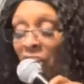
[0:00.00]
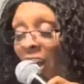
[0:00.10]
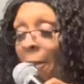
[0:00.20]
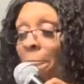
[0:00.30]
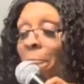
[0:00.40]

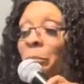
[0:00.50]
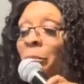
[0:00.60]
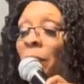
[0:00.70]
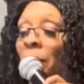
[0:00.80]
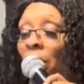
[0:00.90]
that,
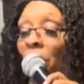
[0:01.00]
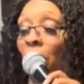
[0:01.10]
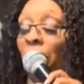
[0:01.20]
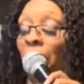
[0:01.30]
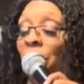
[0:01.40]
and, you
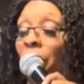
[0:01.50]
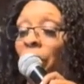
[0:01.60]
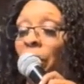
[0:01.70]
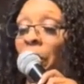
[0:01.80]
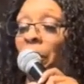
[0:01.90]
know, preach in
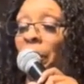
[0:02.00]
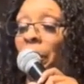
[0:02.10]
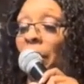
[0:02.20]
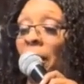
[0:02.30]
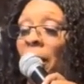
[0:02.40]
front of
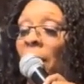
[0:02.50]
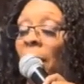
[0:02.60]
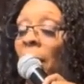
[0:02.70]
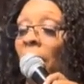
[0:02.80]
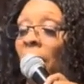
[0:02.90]
people and
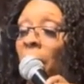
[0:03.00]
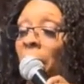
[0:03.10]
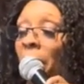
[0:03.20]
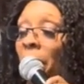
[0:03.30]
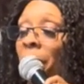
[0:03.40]
then other
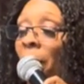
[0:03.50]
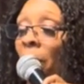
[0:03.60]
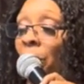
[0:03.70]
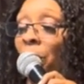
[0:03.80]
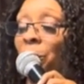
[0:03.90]
people
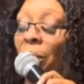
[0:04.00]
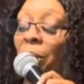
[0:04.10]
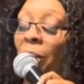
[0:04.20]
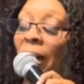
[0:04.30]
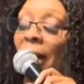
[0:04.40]
fall, don't y'all
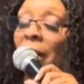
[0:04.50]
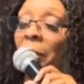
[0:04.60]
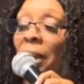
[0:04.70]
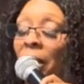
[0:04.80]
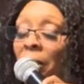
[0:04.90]
know I got to
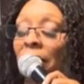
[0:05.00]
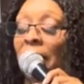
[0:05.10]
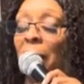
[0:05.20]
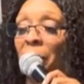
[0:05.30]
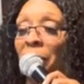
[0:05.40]
be held
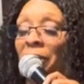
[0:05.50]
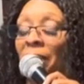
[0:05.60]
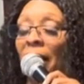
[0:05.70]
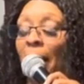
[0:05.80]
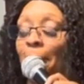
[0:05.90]
accountable
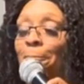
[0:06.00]
for that?